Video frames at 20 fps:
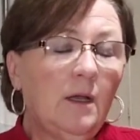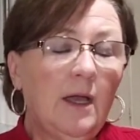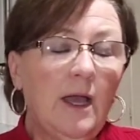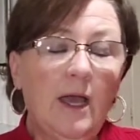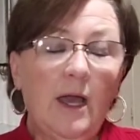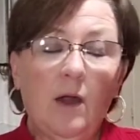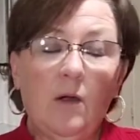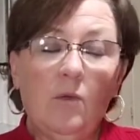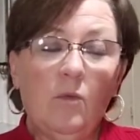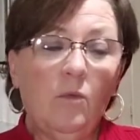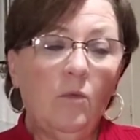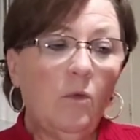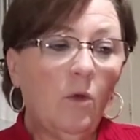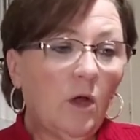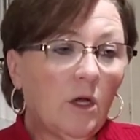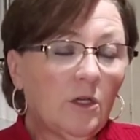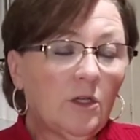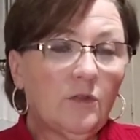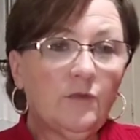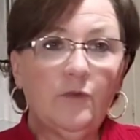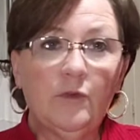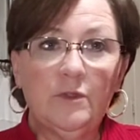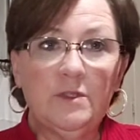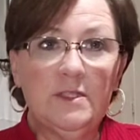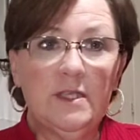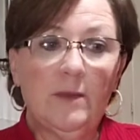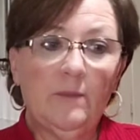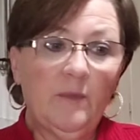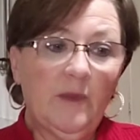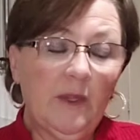how wonderful
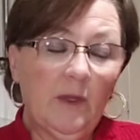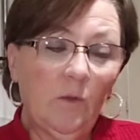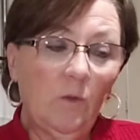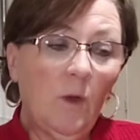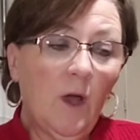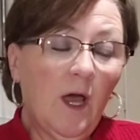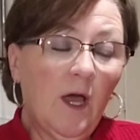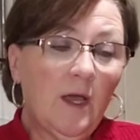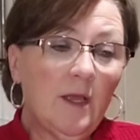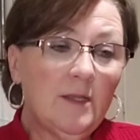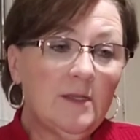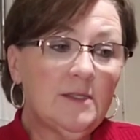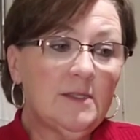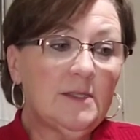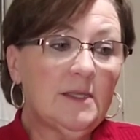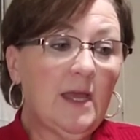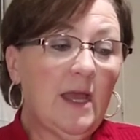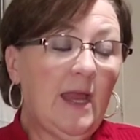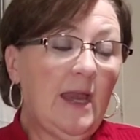something was,